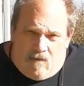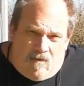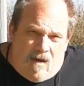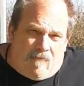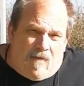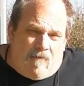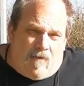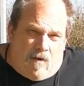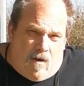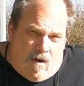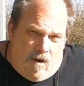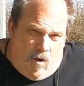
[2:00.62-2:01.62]
you'd have to have a
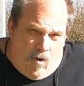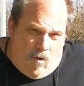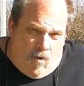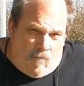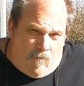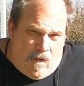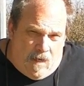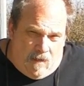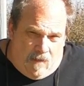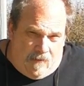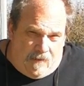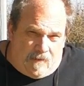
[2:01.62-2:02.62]
whole
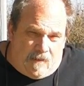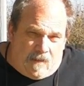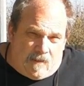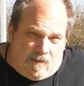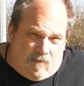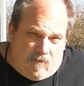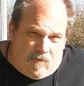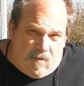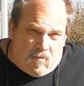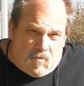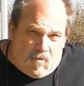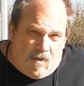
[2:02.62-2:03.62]
pile of these things that would be
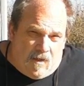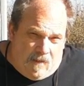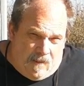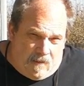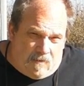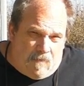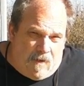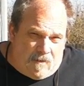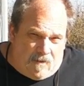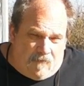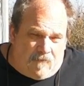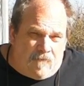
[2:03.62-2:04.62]
really
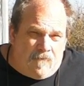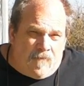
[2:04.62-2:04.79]
expensive.